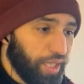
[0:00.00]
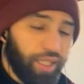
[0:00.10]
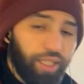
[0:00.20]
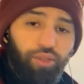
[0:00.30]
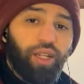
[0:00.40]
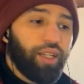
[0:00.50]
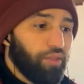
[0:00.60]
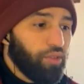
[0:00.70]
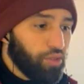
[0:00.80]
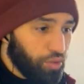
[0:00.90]
and you can
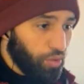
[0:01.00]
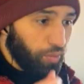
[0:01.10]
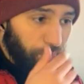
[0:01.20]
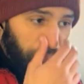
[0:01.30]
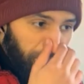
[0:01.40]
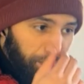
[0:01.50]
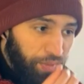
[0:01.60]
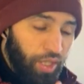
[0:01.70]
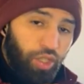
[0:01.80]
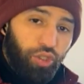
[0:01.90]
have also
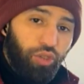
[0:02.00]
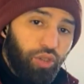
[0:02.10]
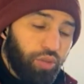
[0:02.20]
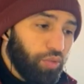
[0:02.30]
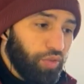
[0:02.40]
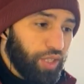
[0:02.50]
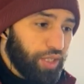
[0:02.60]
short movies